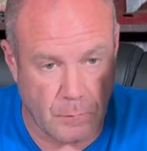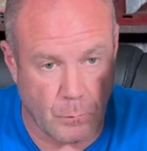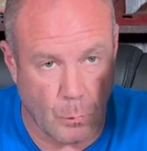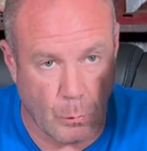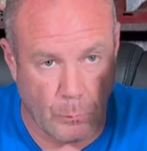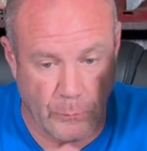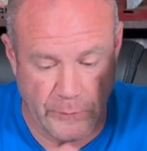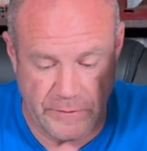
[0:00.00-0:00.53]
And
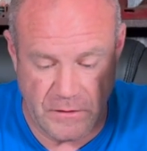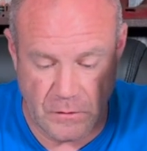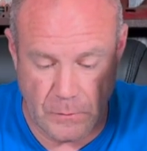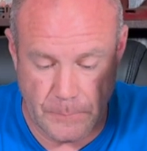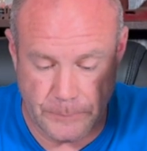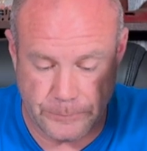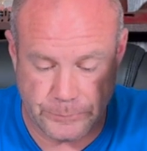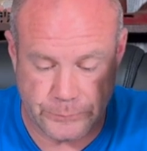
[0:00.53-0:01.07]
a lot of
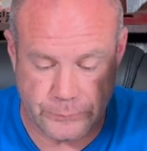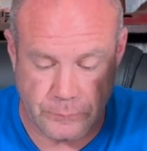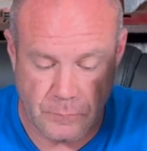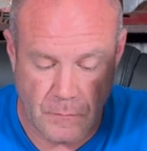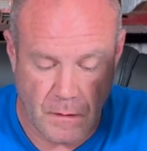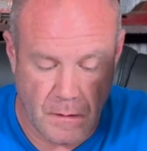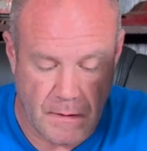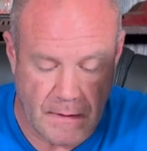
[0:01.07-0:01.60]
times,
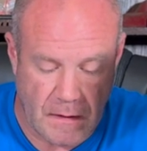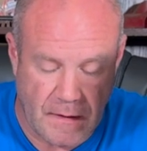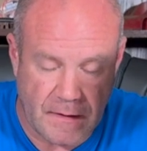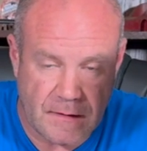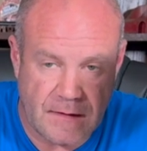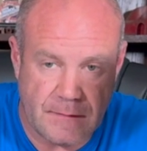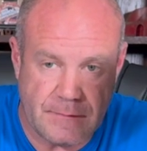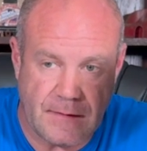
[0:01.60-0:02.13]
people are
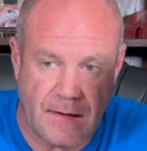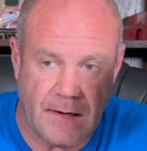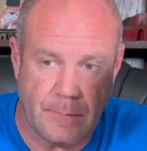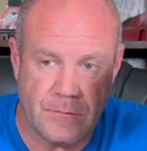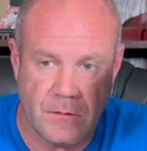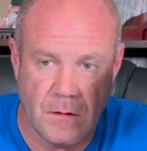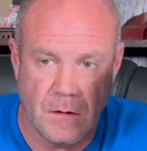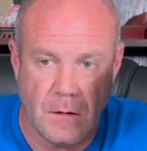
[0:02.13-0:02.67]
looking for like a
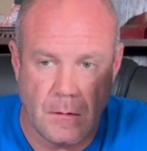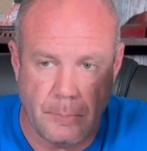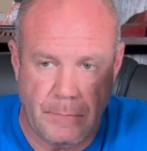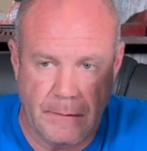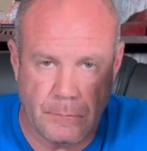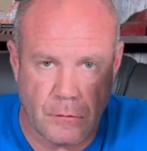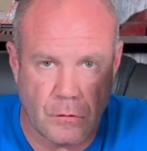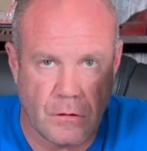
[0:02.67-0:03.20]
secret accessory,